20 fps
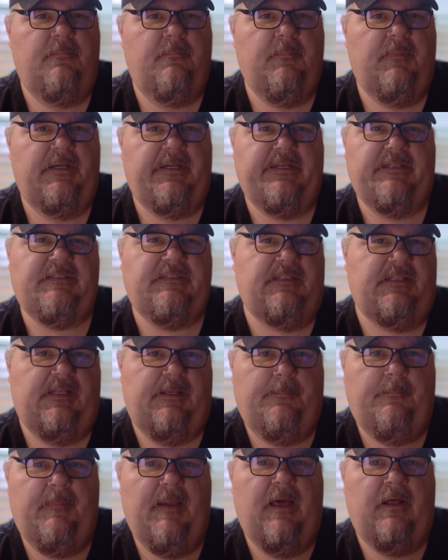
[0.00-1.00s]
because of
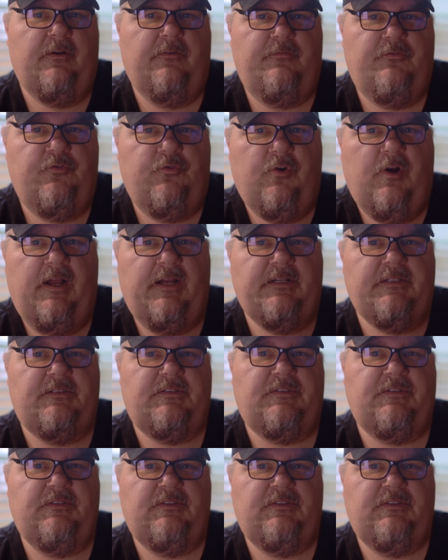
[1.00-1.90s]
the amount of trucks